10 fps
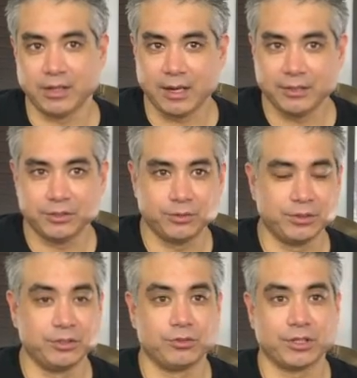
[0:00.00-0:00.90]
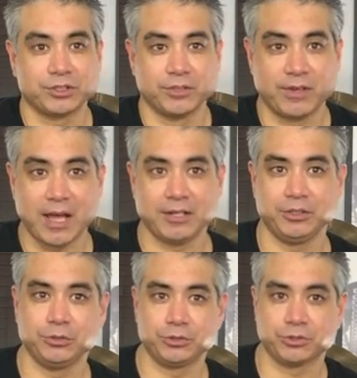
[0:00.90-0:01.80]
guide you in the direction of how to
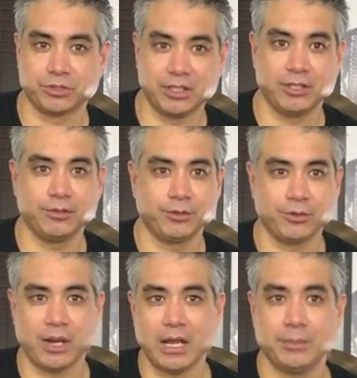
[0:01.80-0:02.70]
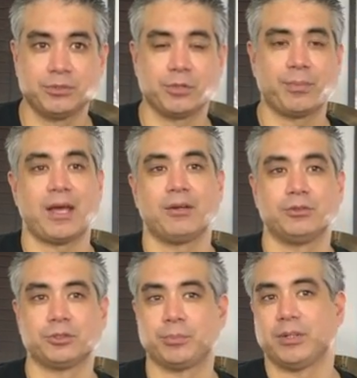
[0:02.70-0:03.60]
use your gear, your amps, your
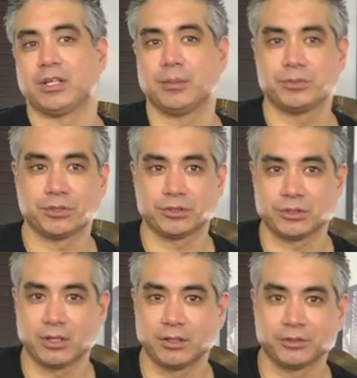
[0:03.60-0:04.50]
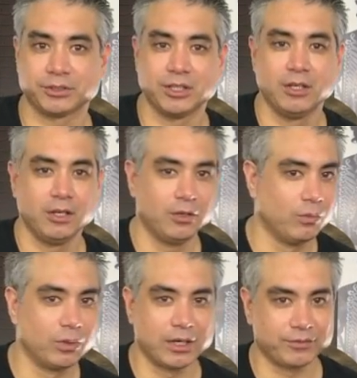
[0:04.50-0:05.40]
pedals, your pickups, your guitars,
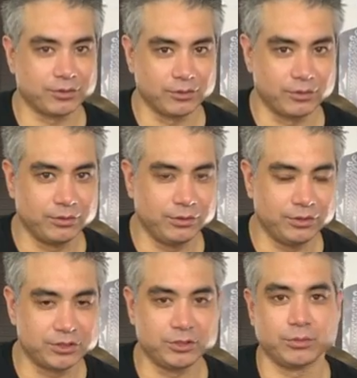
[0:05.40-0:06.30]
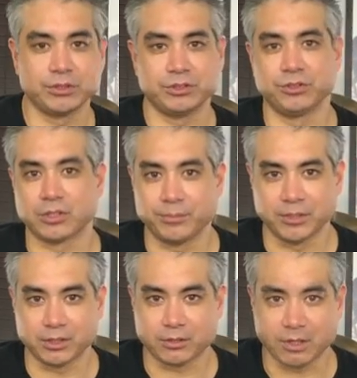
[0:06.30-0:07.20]
whatever situation you're
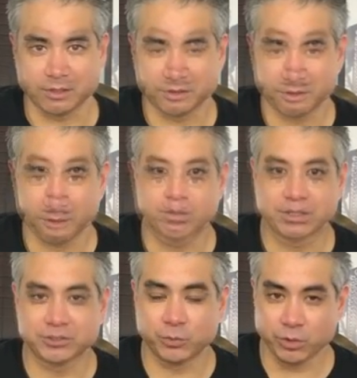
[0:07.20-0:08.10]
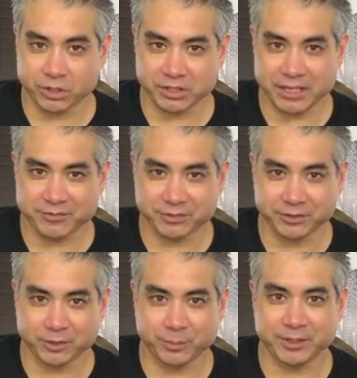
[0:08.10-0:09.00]
coming across. Okay, so work on that for a
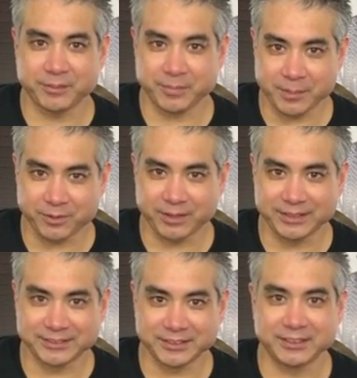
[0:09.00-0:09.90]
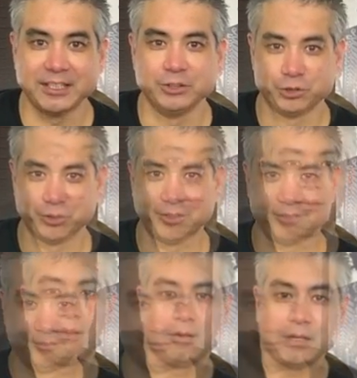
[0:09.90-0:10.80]
little bit and memorize it. Enjoy.
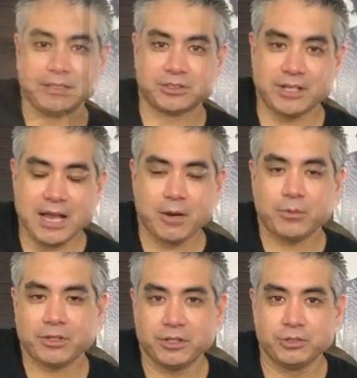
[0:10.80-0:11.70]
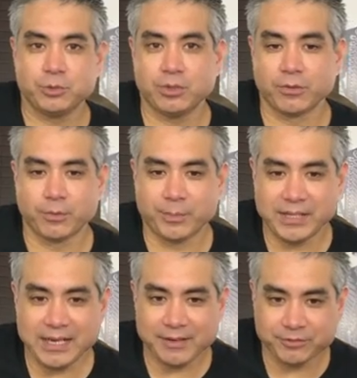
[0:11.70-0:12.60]
Okay, so now we're gonna do a
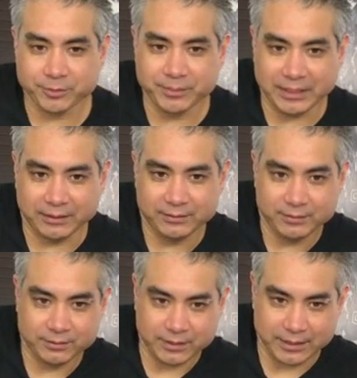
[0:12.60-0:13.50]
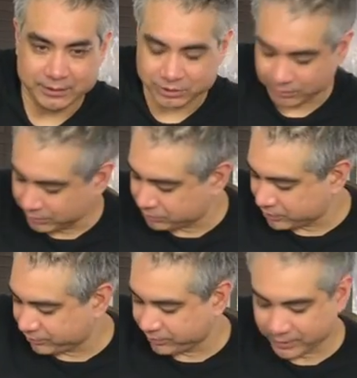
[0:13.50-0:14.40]
repeat after me. Okay, so here's
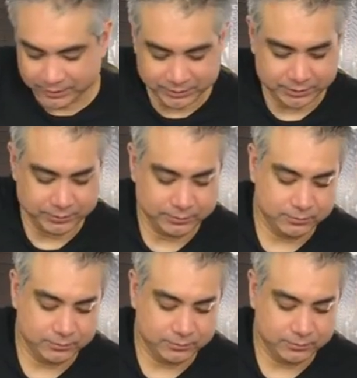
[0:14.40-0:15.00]
our phrase.